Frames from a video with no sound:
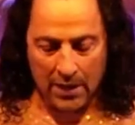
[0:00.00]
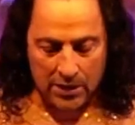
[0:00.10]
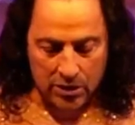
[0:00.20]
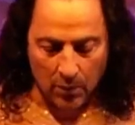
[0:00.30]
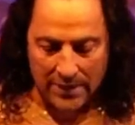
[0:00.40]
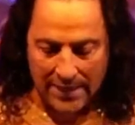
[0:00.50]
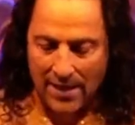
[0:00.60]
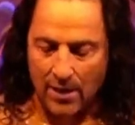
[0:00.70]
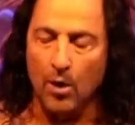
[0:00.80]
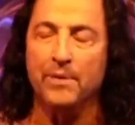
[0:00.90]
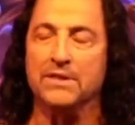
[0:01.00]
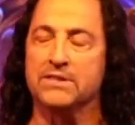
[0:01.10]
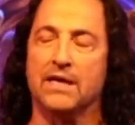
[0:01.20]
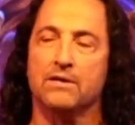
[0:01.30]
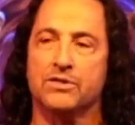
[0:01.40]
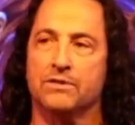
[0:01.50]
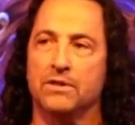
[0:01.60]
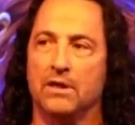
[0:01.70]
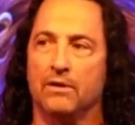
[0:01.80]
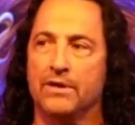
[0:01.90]
So when that opens, there's,
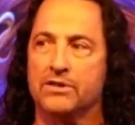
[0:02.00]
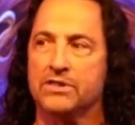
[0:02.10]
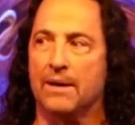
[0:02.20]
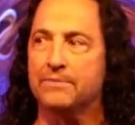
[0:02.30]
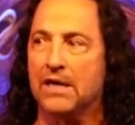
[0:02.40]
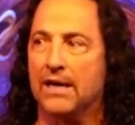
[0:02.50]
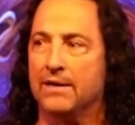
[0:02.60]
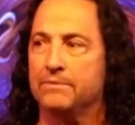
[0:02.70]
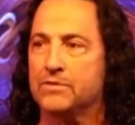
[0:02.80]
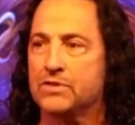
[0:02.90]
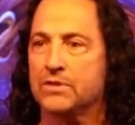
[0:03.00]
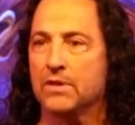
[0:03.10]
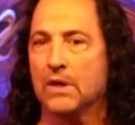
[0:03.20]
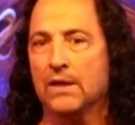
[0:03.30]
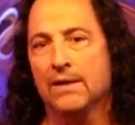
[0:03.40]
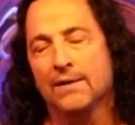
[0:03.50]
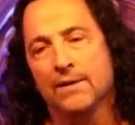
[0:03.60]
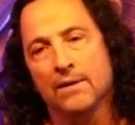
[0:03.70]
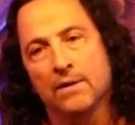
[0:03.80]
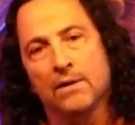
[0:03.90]
you know, there's sometimes
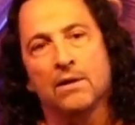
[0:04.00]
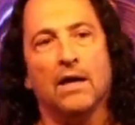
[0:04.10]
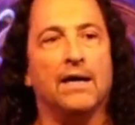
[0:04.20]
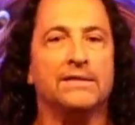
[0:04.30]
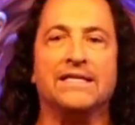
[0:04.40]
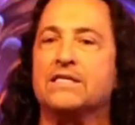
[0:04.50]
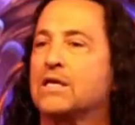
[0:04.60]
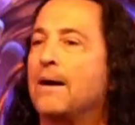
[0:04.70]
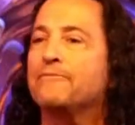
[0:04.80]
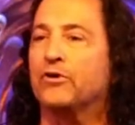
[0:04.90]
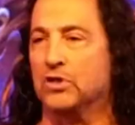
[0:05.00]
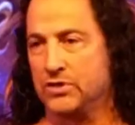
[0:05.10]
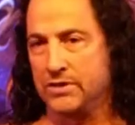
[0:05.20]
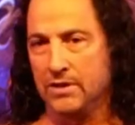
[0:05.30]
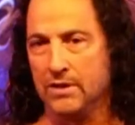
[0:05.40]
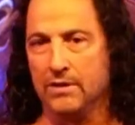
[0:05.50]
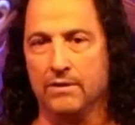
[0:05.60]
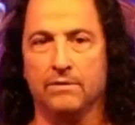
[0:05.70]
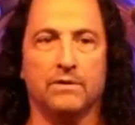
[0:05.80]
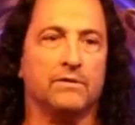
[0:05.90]
uh, discomforts,
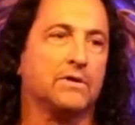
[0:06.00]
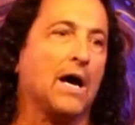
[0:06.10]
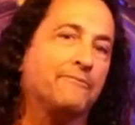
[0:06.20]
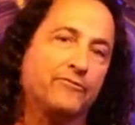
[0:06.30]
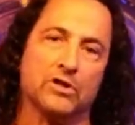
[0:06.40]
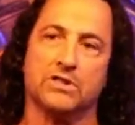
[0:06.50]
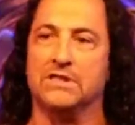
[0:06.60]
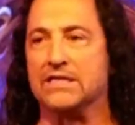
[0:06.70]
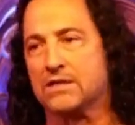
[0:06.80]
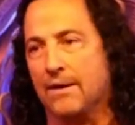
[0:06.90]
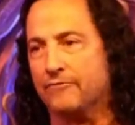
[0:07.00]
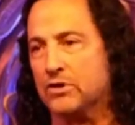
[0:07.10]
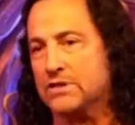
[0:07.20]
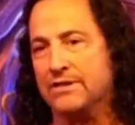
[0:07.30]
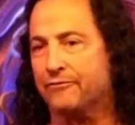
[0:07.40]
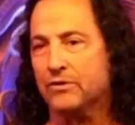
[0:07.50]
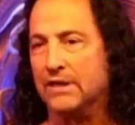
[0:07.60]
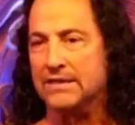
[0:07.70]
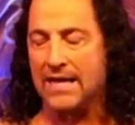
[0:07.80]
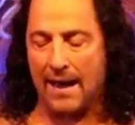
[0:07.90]
uh, comforts, discomforts, different
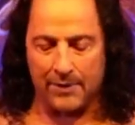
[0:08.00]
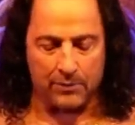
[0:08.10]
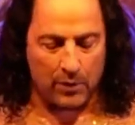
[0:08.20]
things happen.